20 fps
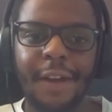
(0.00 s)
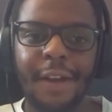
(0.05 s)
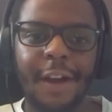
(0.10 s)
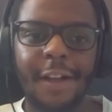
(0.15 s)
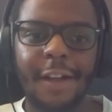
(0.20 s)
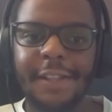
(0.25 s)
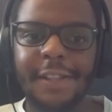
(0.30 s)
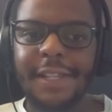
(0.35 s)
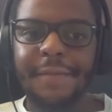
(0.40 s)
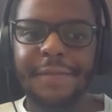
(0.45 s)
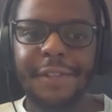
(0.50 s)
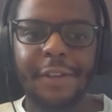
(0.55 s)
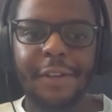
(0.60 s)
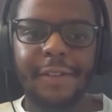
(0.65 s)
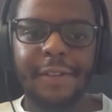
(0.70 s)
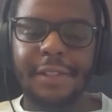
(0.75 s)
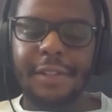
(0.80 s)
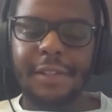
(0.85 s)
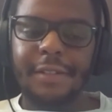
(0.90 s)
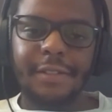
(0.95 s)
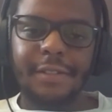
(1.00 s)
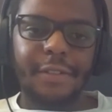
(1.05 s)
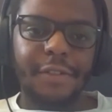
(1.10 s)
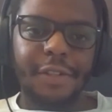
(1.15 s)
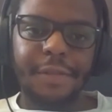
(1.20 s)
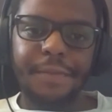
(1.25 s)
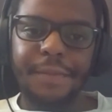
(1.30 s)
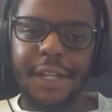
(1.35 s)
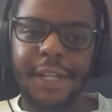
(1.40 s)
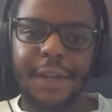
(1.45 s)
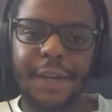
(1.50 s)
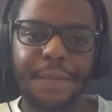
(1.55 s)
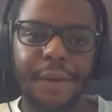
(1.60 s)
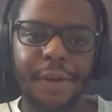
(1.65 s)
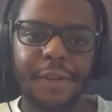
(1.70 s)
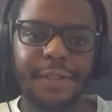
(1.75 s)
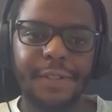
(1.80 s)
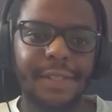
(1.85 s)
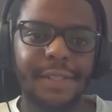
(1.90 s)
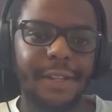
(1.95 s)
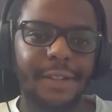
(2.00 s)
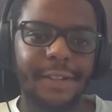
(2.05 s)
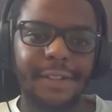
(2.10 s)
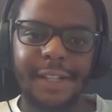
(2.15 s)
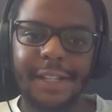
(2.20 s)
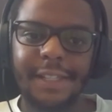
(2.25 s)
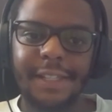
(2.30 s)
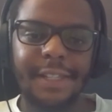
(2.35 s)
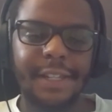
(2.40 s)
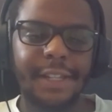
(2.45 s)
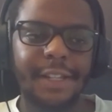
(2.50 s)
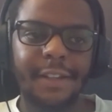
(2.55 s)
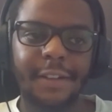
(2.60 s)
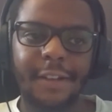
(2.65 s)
Other times I get to do social media posts on LinkedIn and